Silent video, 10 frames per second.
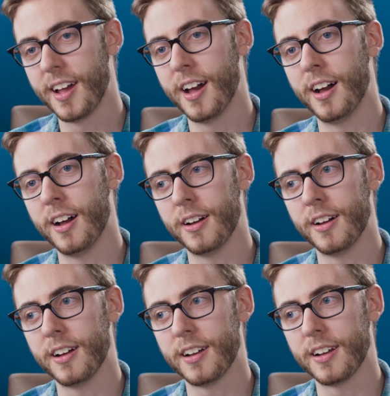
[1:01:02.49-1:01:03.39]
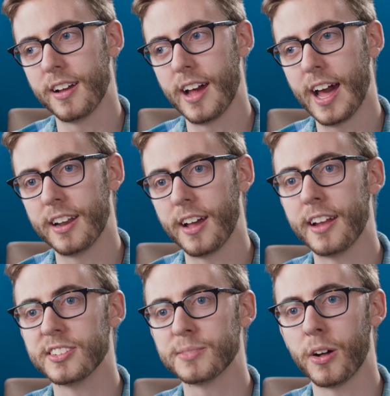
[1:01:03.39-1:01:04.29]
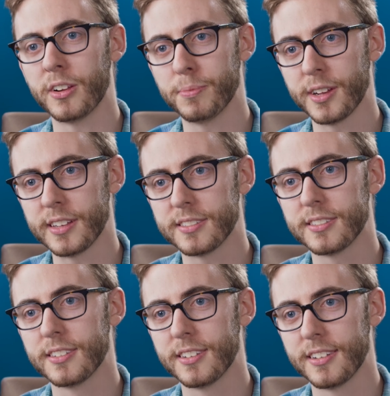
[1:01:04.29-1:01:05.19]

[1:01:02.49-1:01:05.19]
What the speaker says: at a smaller place,